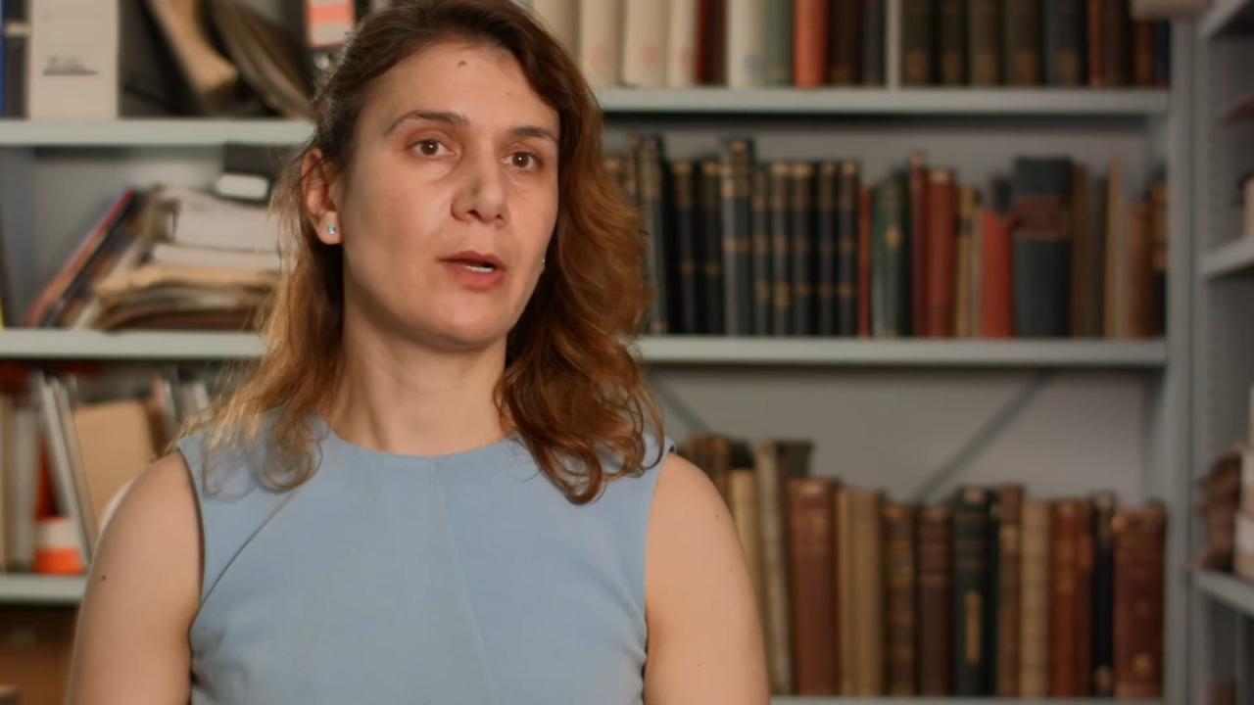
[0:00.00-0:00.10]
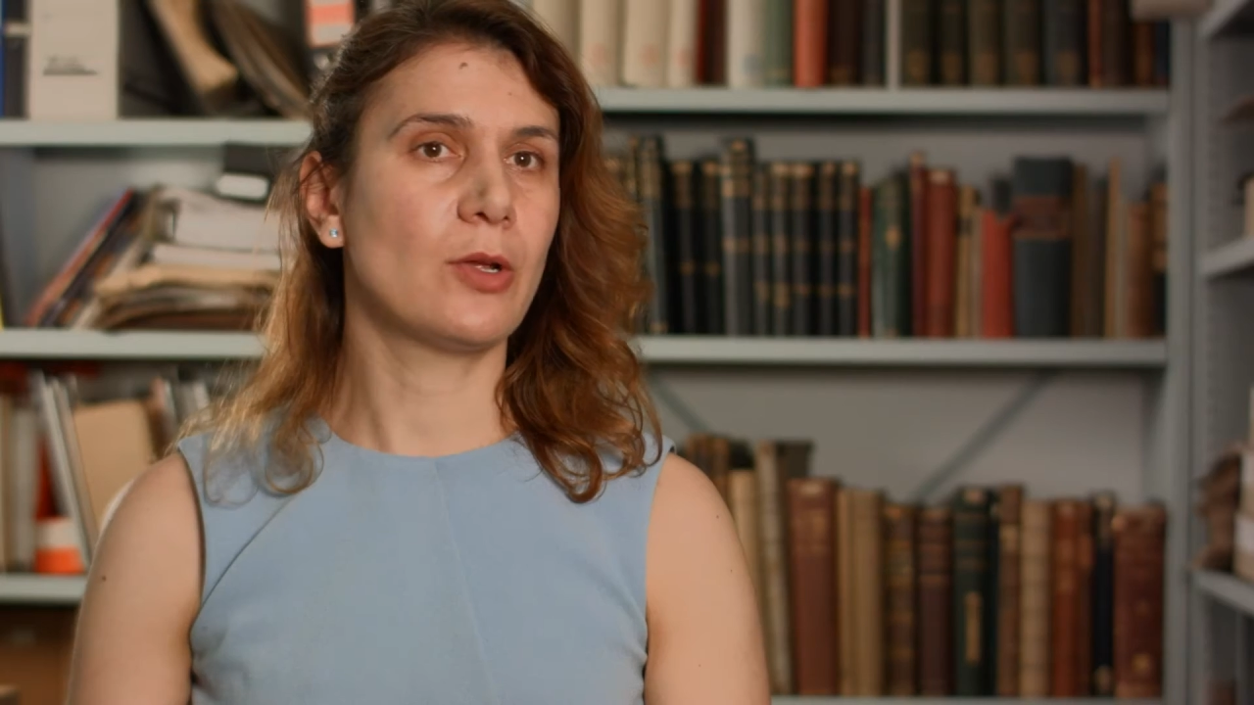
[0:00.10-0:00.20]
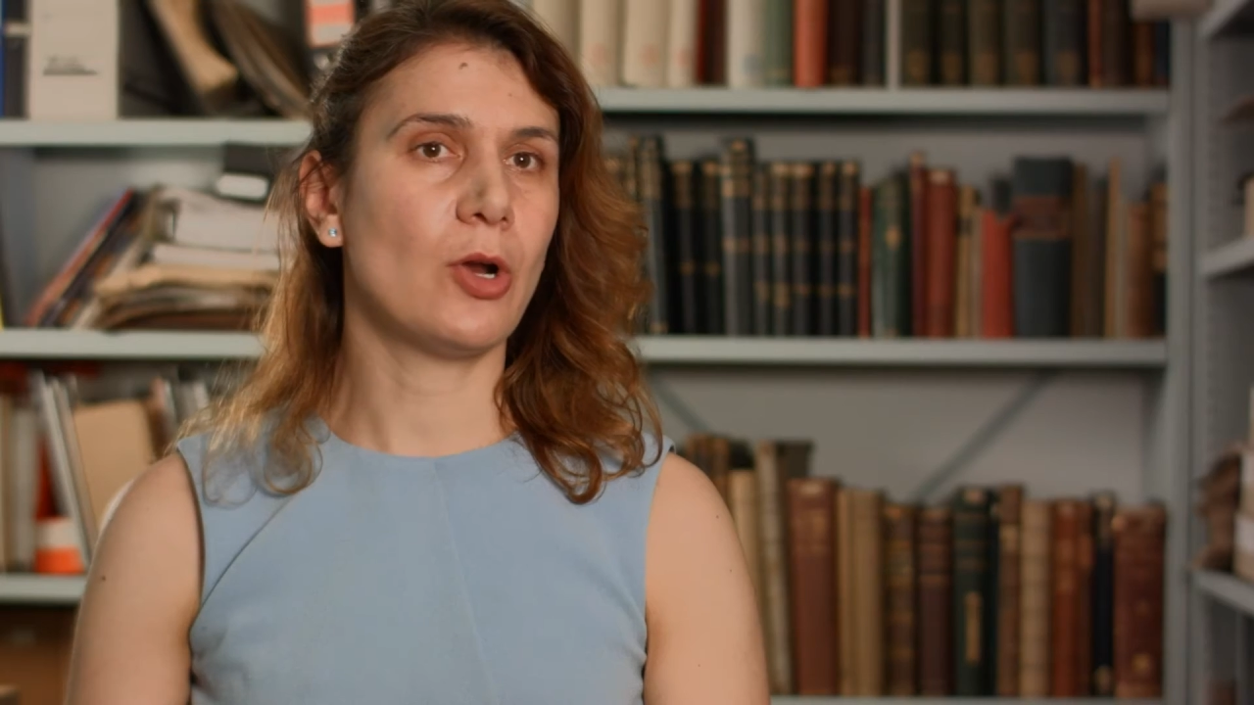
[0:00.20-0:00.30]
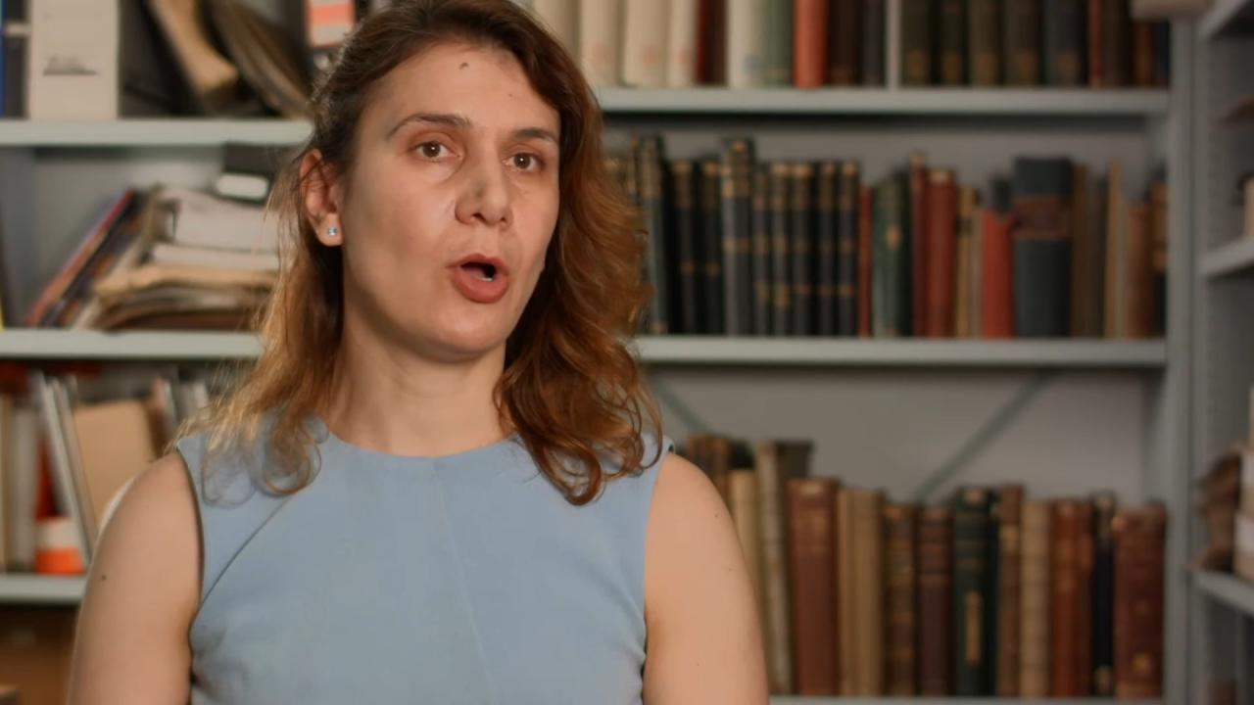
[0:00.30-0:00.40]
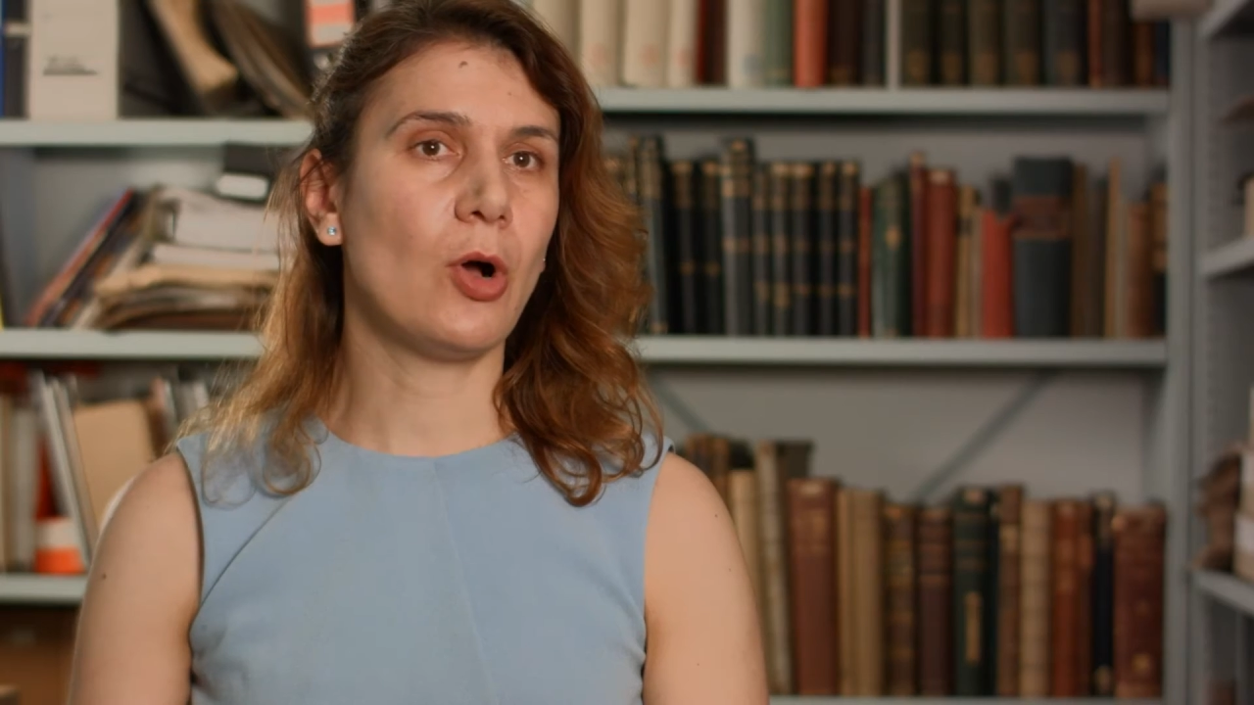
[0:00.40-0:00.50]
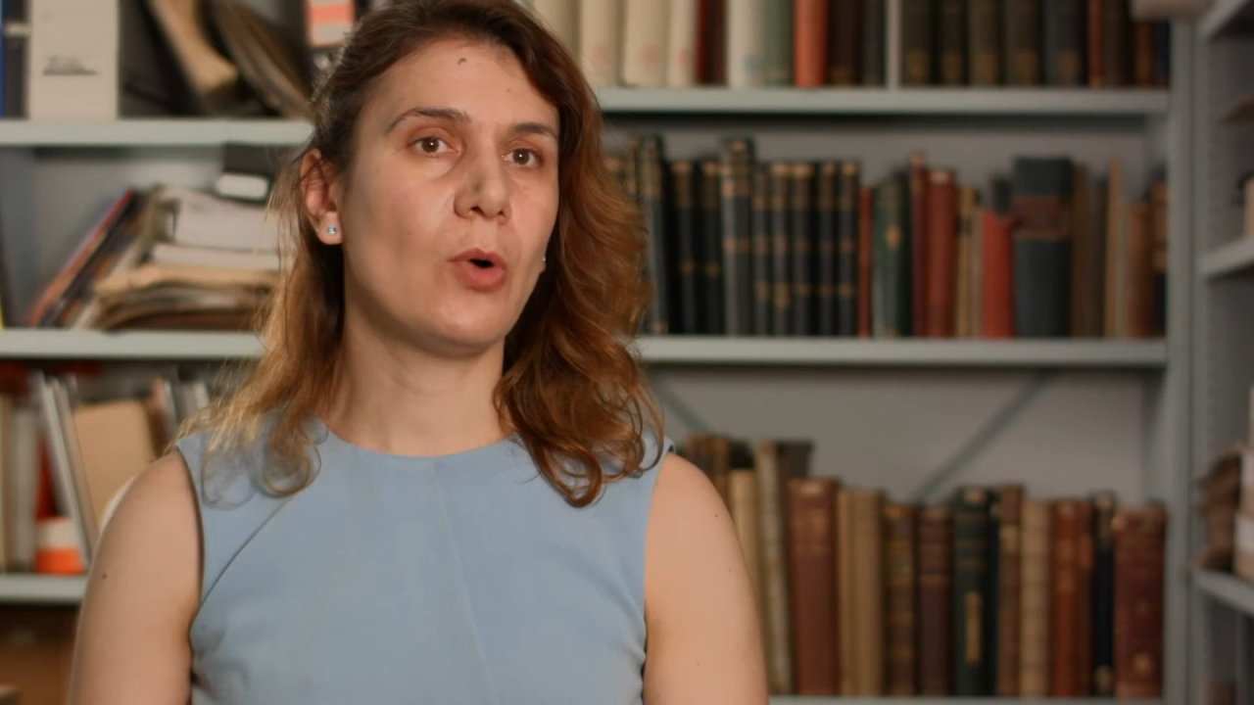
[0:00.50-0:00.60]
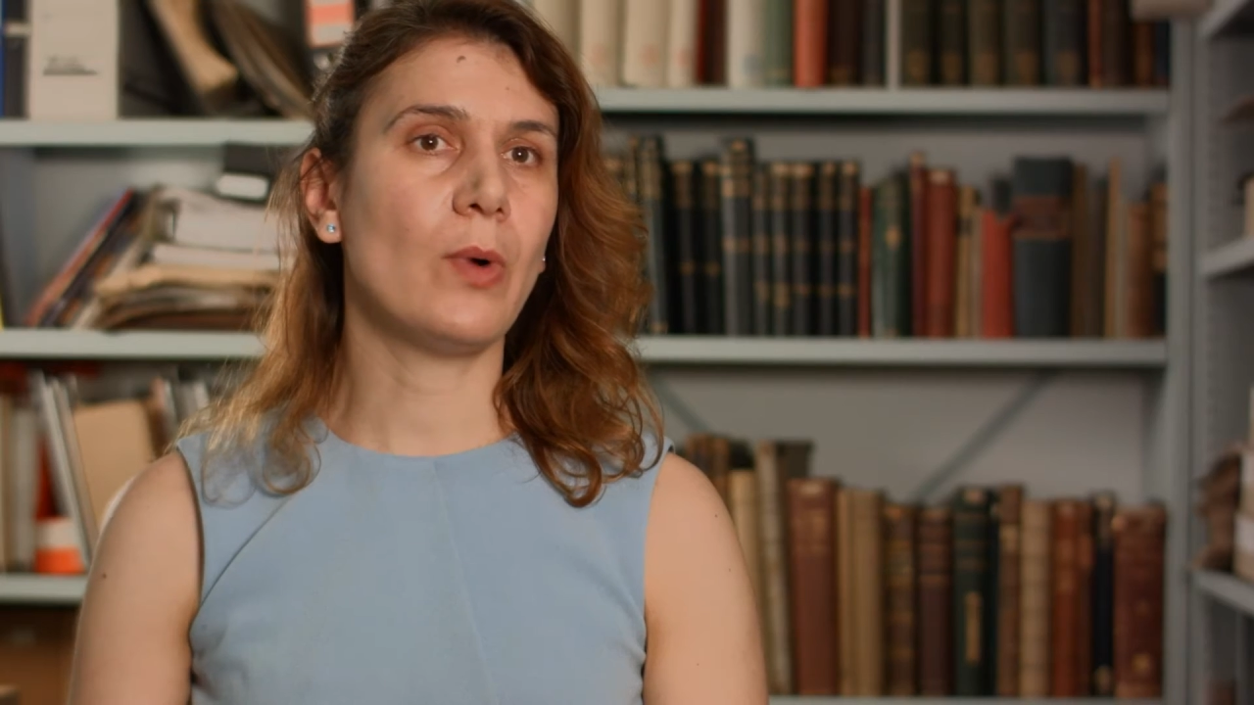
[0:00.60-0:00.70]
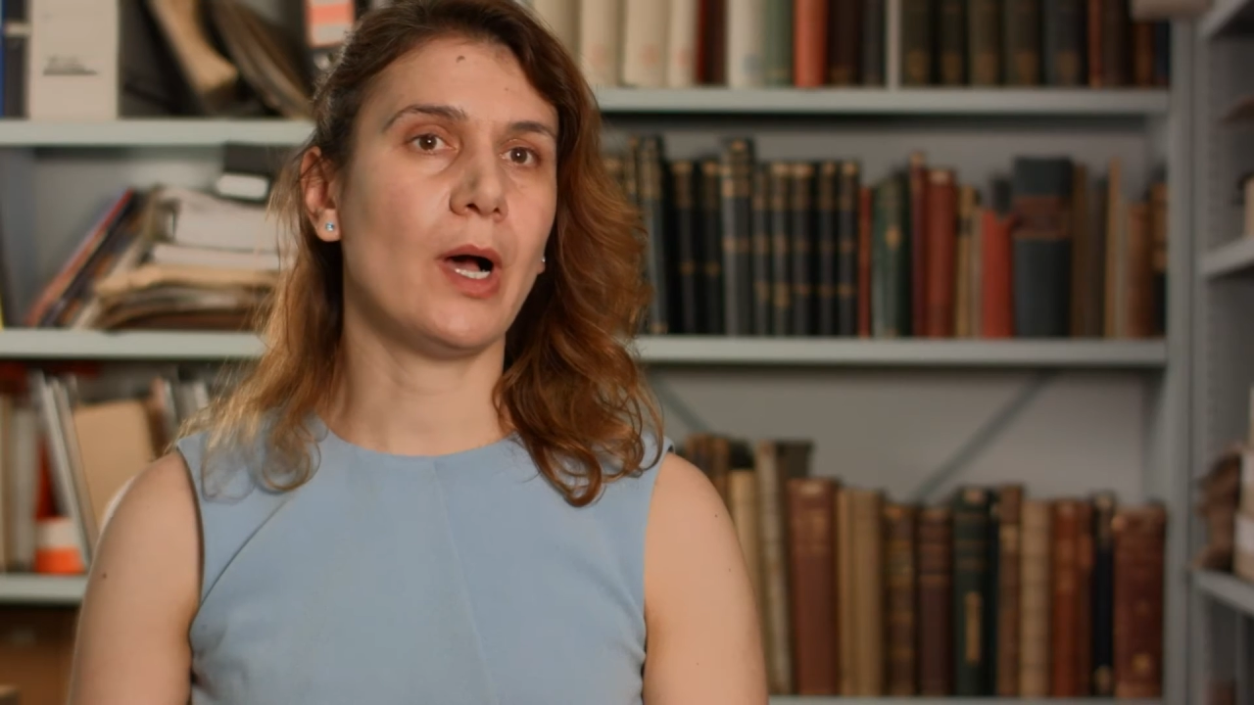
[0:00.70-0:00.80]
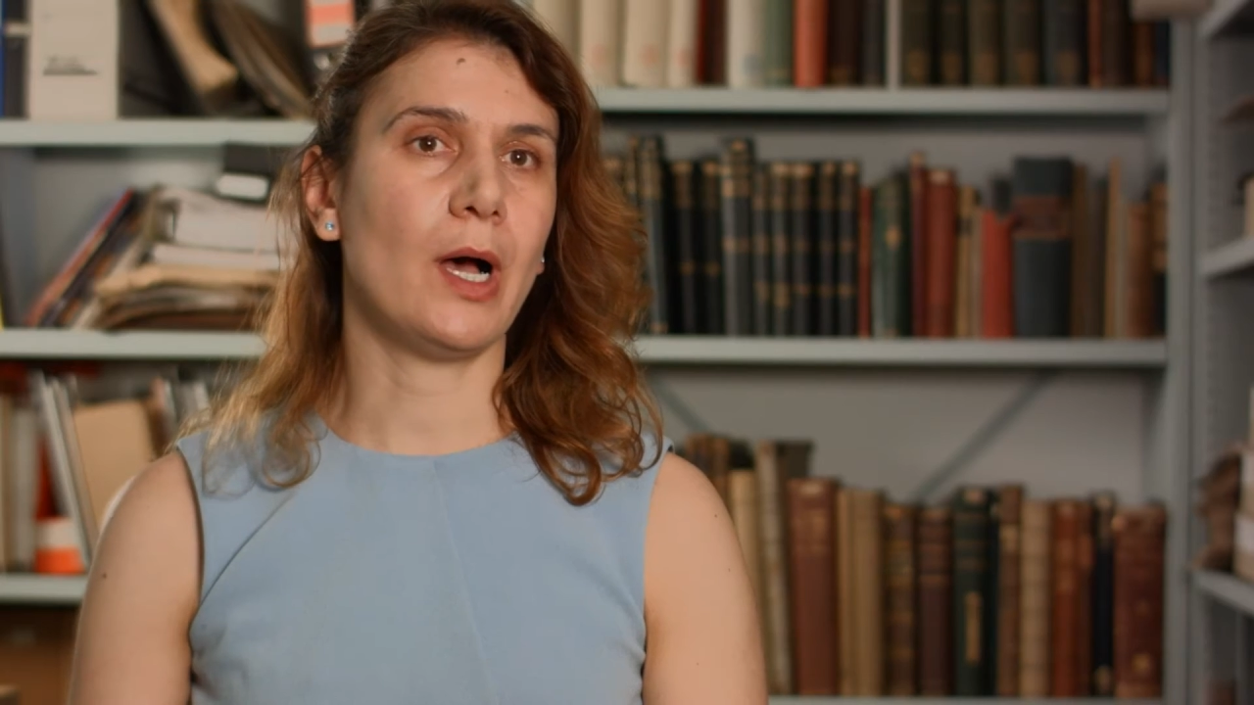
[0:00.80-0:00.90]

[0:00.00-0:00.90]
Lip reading: grow